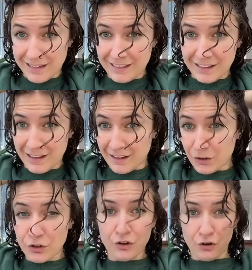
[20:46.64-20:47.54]
like
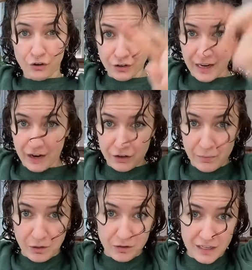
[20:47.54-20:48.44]
the curly hair
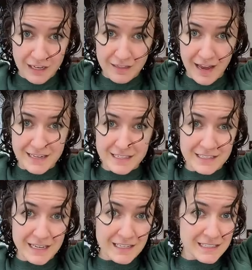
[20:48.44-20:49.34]
community
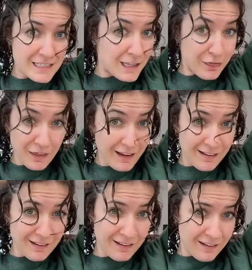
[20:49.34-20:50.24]
that doesn't
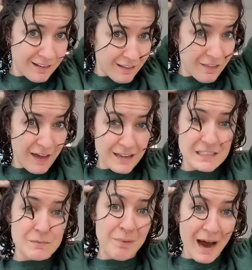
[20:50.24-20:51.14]
think
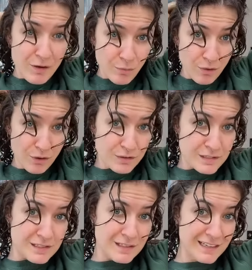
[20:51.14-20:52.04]
that
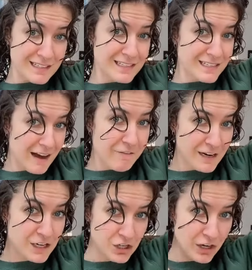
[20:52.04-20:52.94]
spirals is the
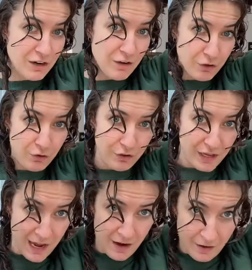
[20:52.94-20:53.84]
definition of
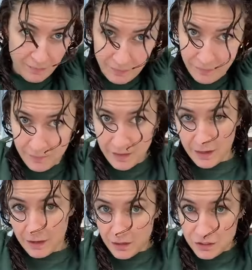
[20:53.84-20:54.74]
curly hair.
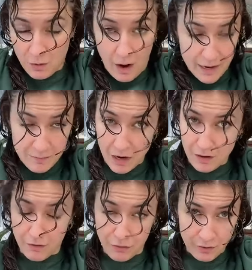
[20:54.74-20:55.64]
So I am
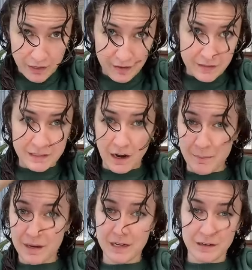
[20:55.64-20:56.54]
not an authority on this
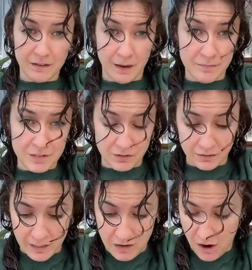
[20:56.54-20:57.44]
topic. I'm
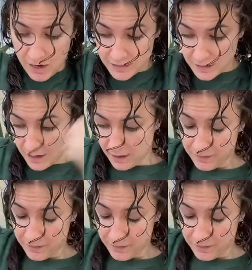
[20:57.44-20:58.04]
certainly not